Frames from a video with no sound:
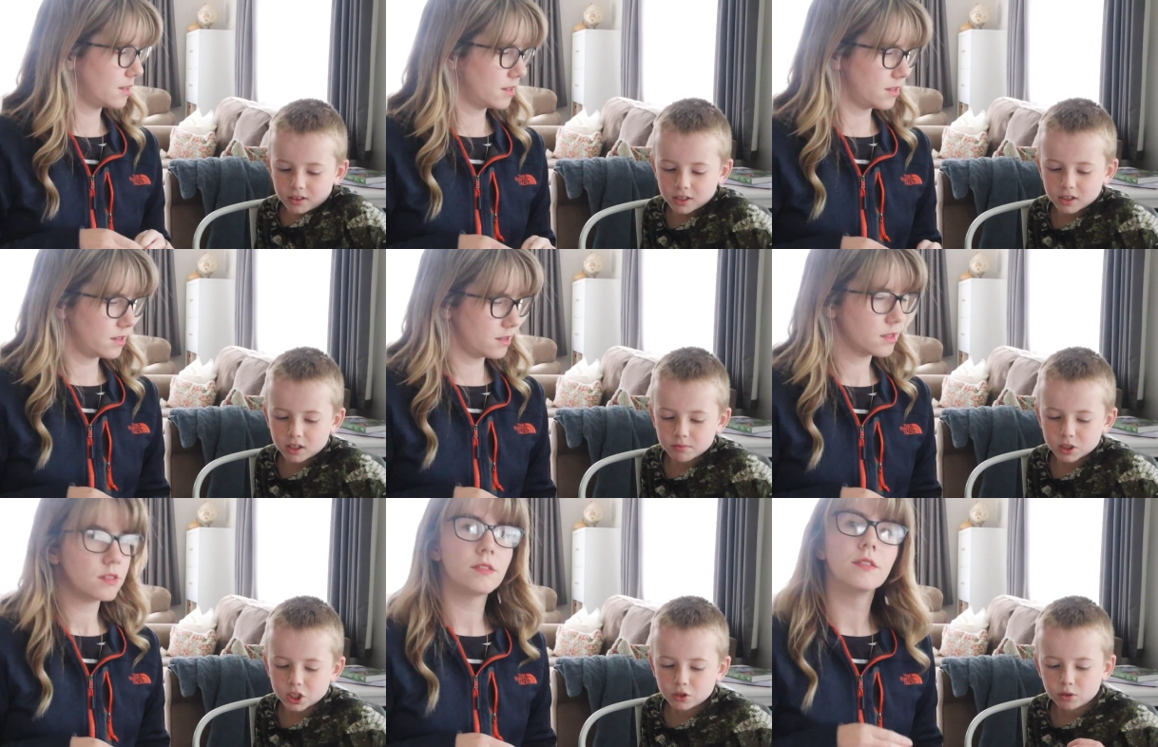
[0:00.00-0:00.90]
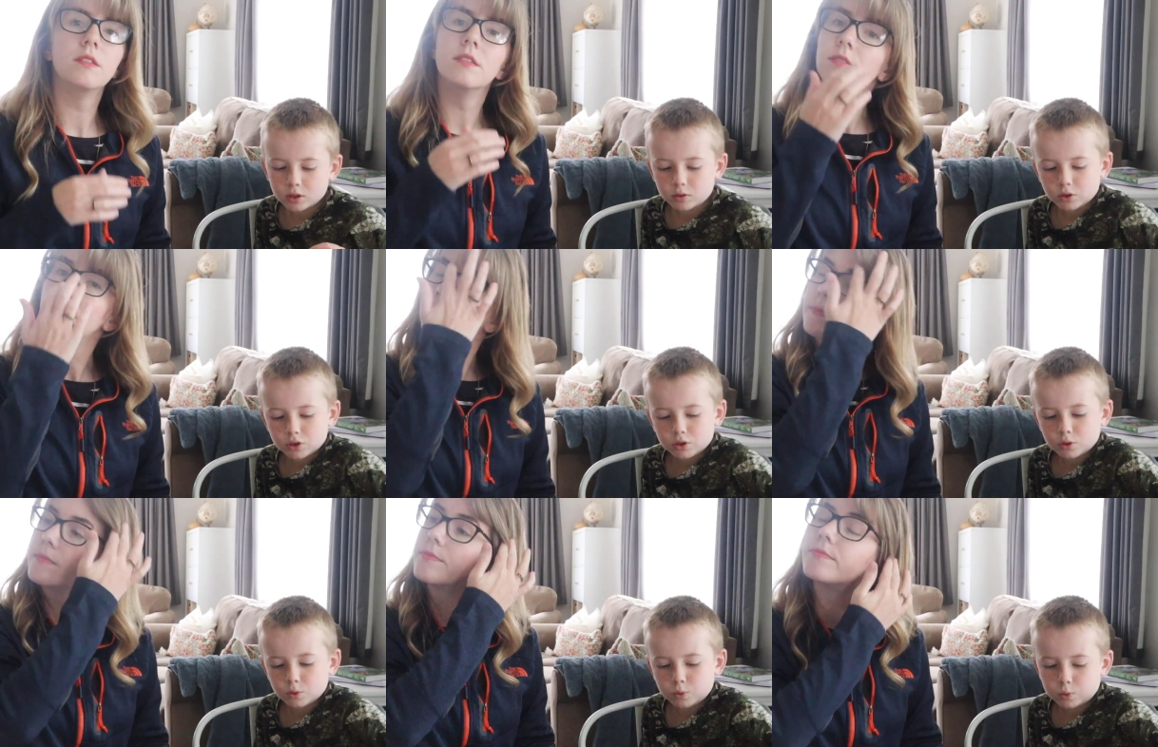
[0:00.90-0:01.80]
Speaker 1: 10 times 2
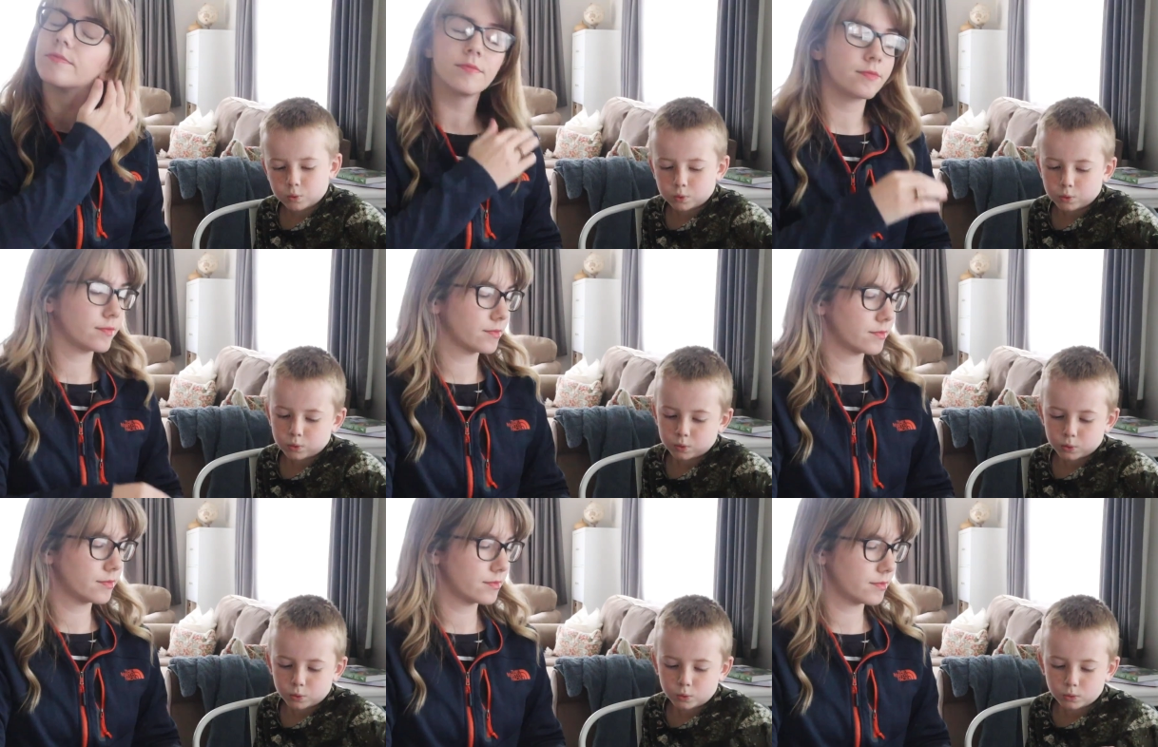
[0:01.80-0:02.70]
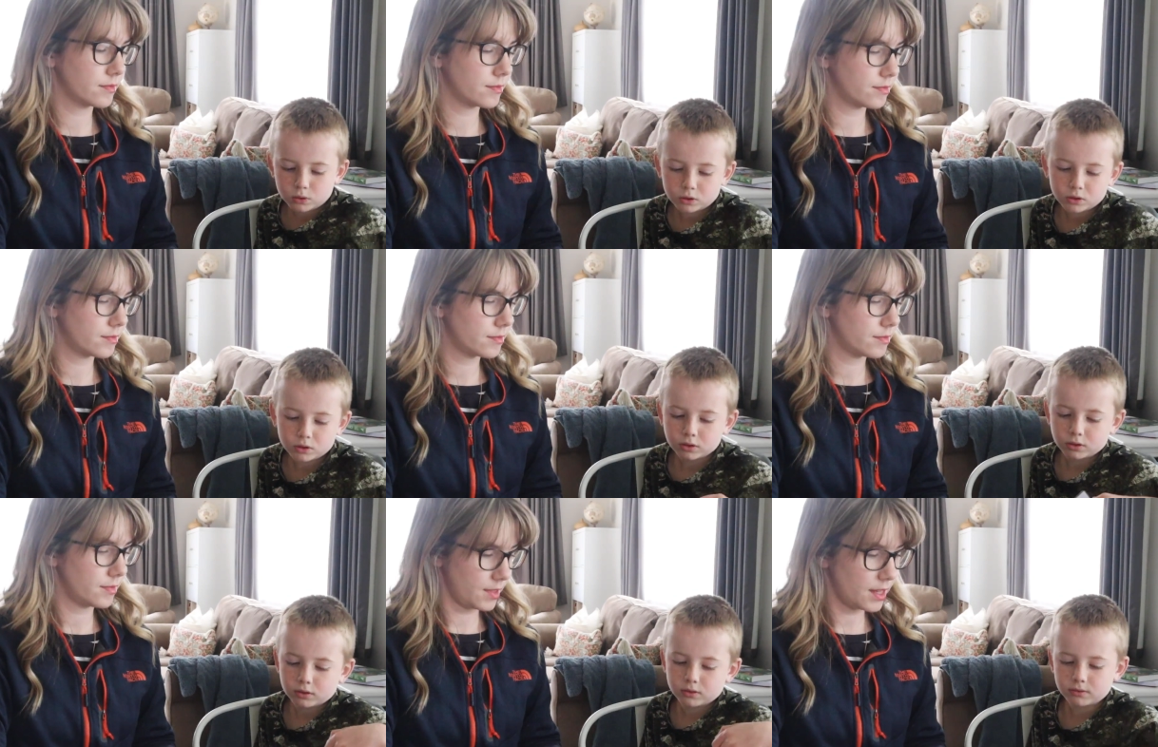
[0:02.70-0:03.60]
equals
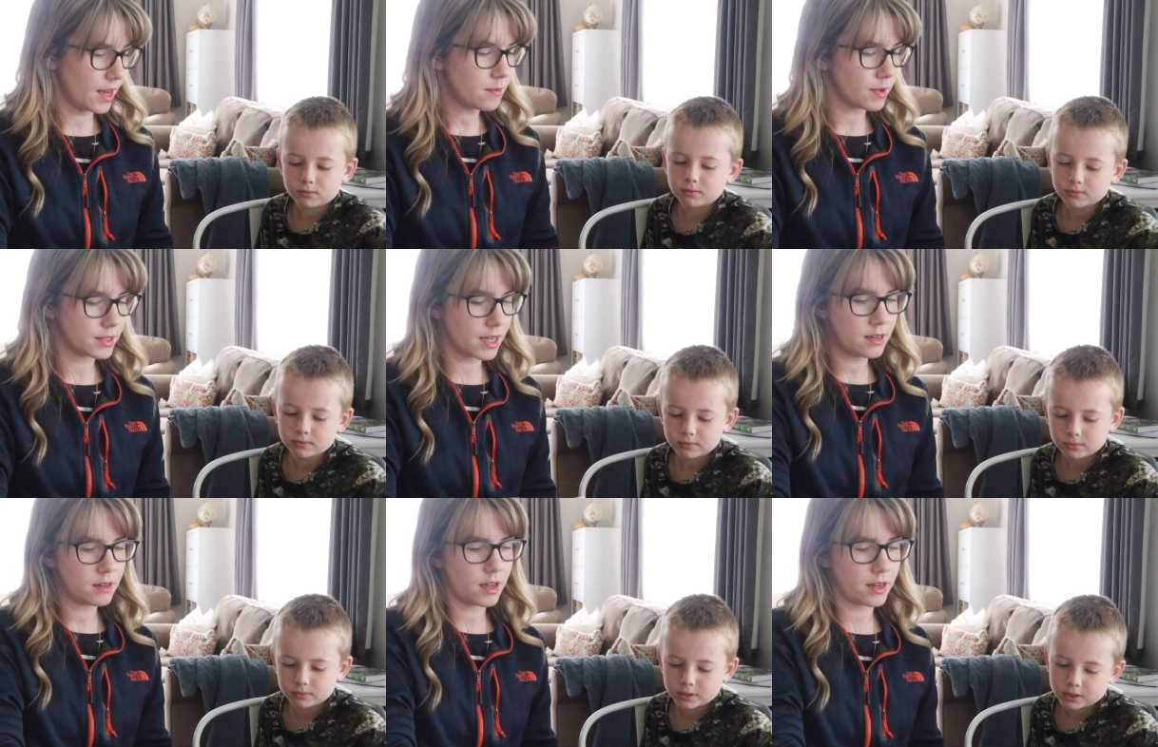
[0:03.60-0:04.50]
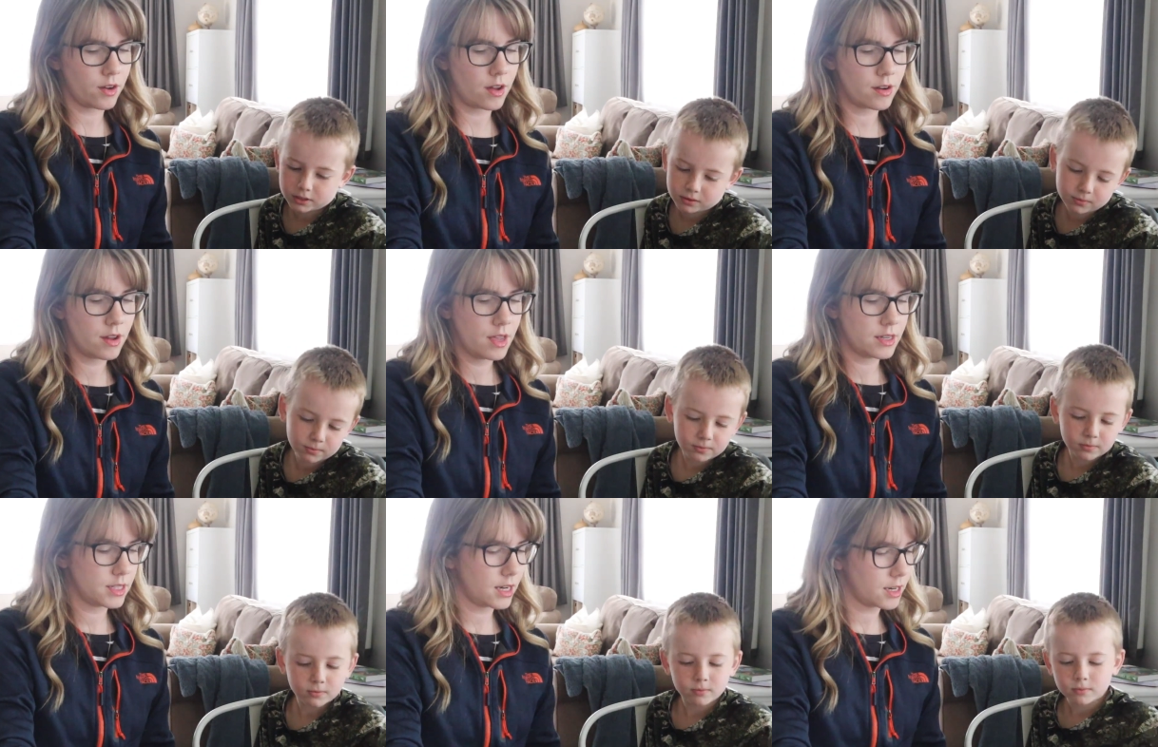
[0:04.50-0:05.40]
20.
Speaker 2: Yep, well done. I got
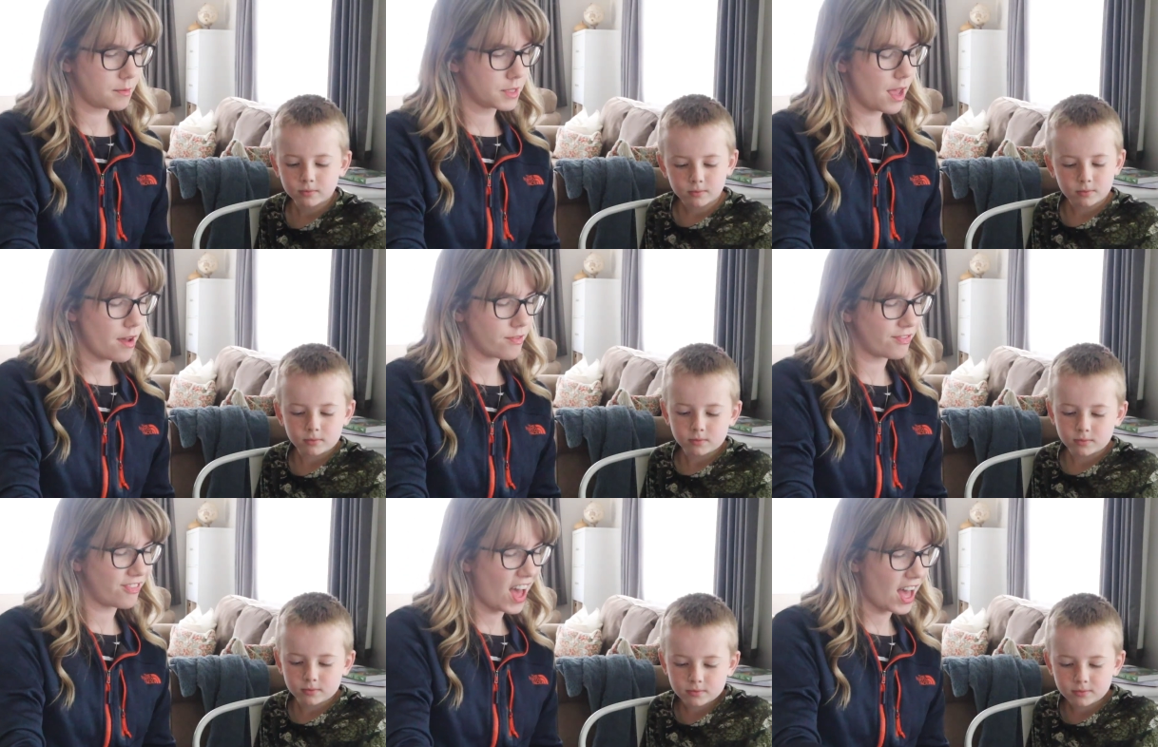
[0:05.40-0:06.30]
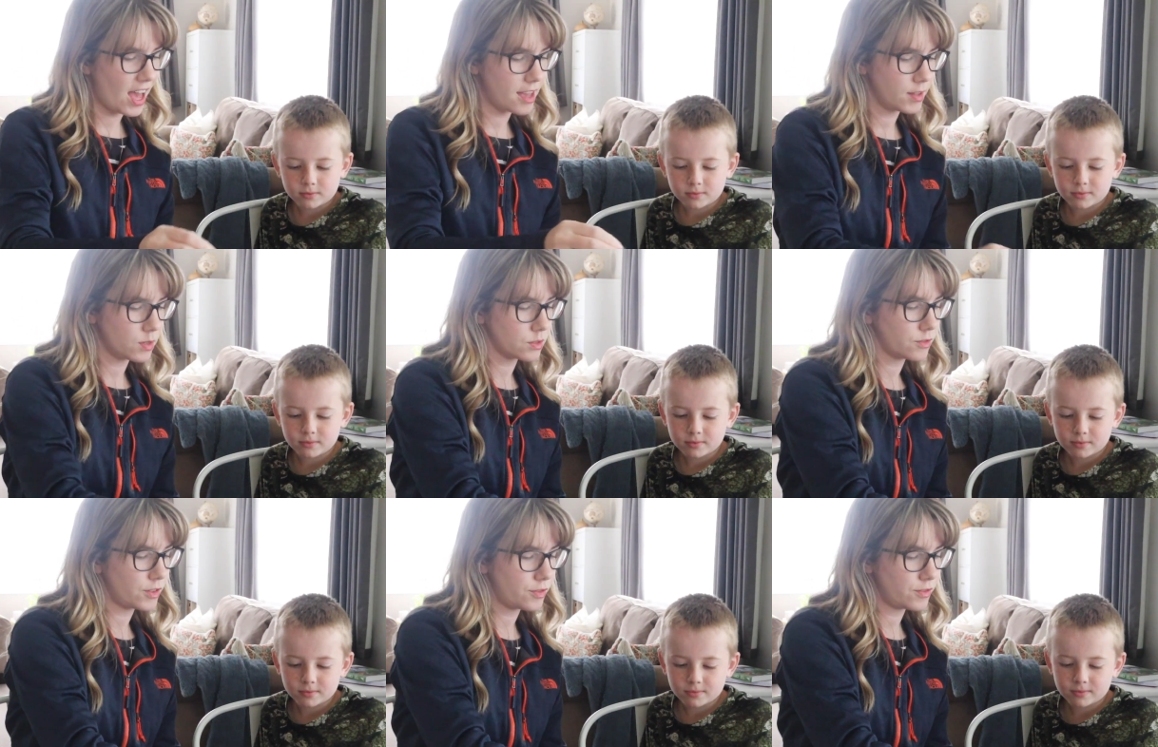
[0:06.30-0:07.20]
10 times 5
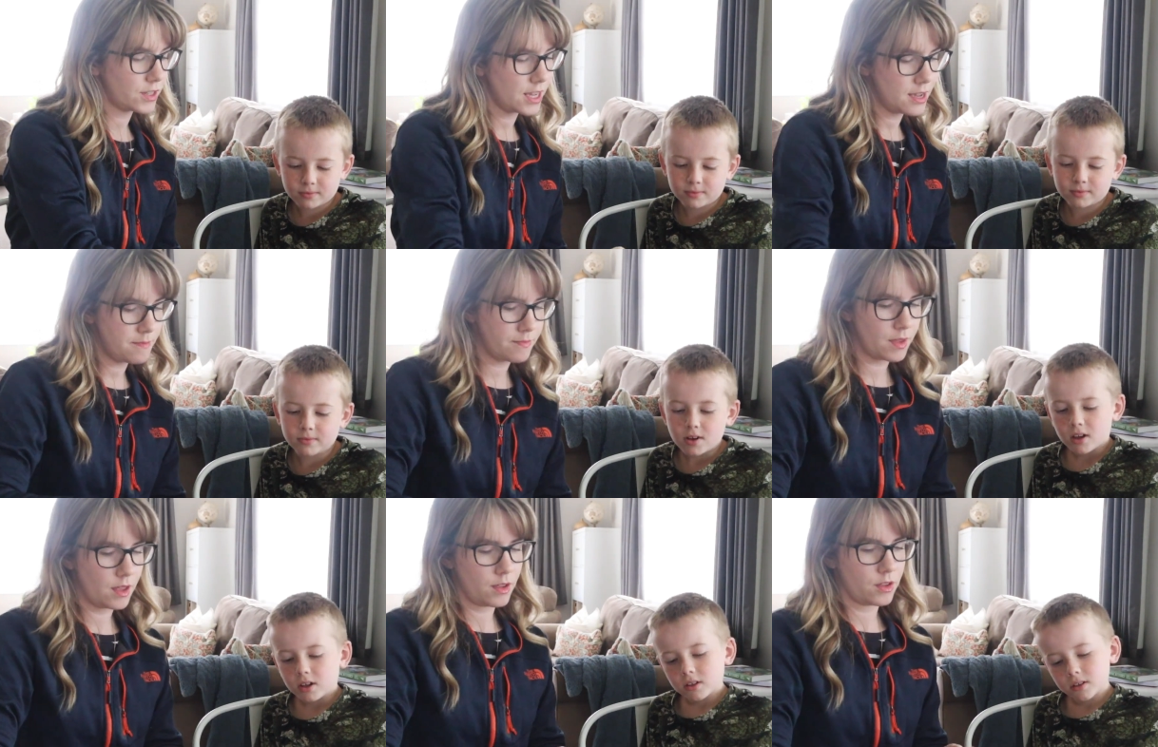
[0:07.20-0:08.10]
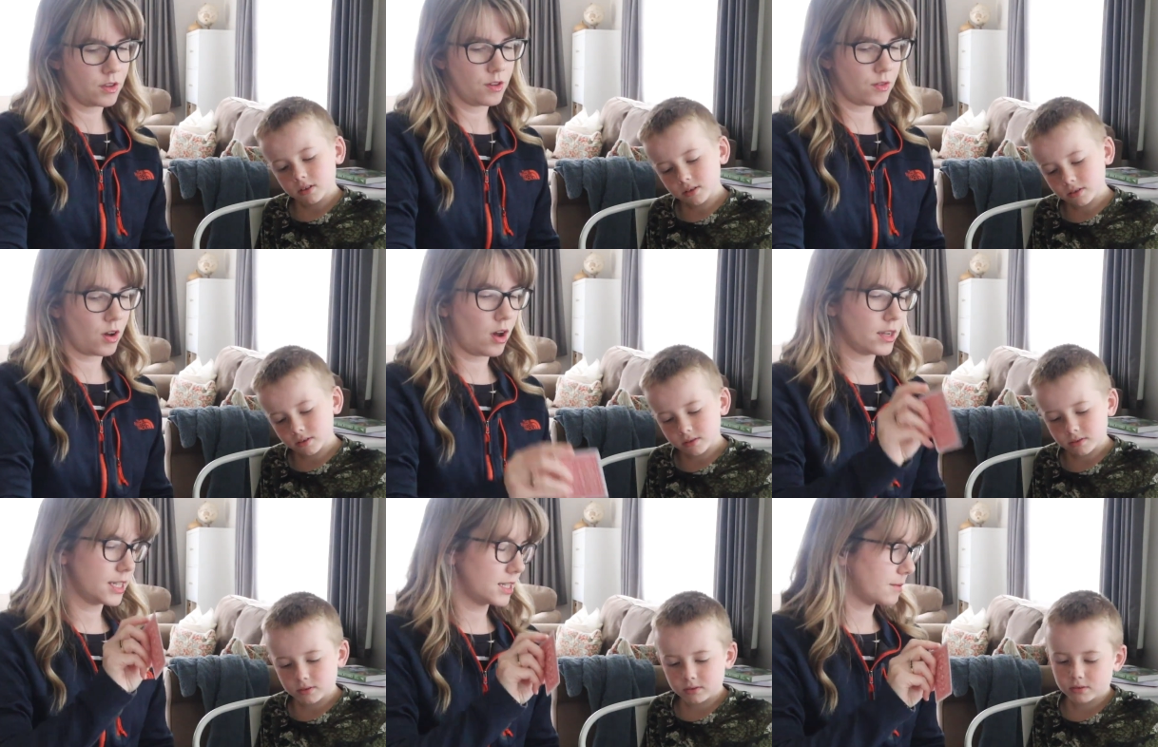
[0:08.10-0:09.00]
equals 50. You
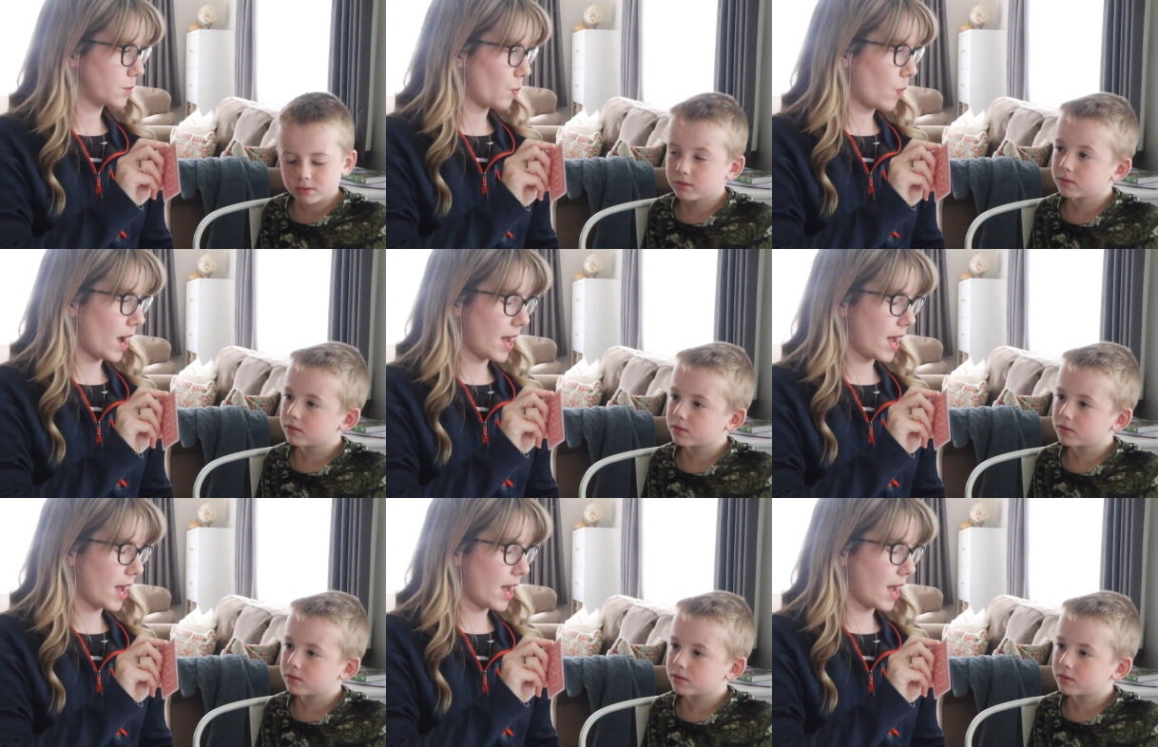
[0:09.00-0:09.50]
got 10 times 1.